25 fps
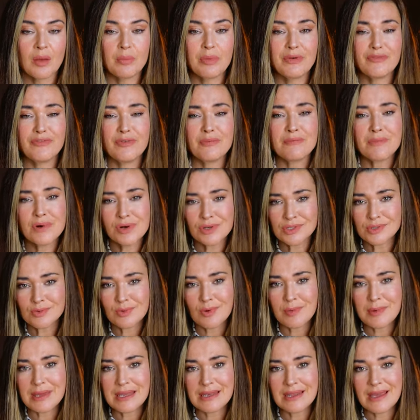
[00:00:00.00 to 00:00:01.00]
But for most
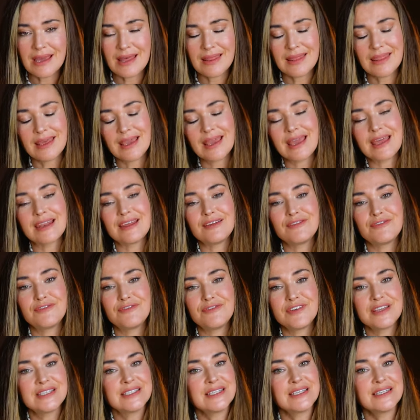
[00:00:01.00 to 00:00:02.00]
women, they get it
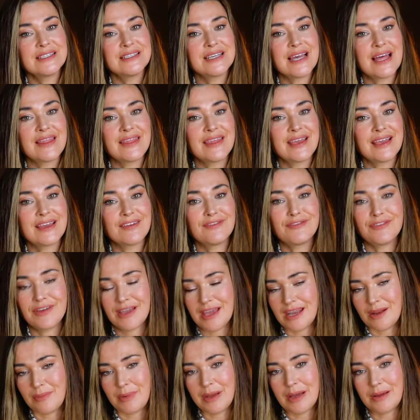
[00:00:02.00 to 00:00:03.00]
fitted and they can
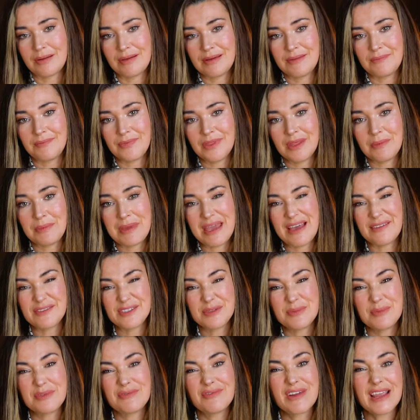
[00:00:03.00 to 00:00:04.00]
forget about it. They may have
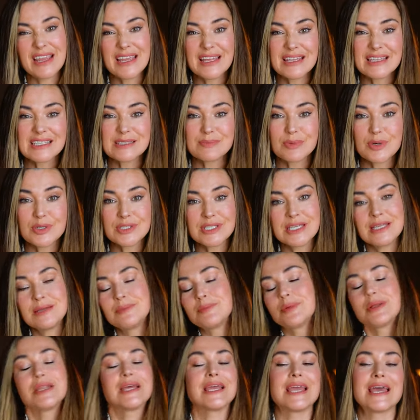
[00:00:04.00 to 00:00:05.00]
some irregular spotting,
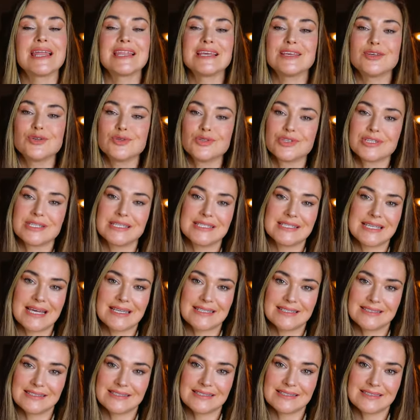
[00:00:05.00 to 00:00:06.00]
but again, it usually
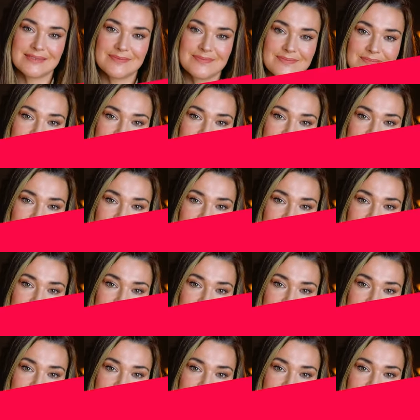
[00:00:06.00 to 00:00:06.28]
settles.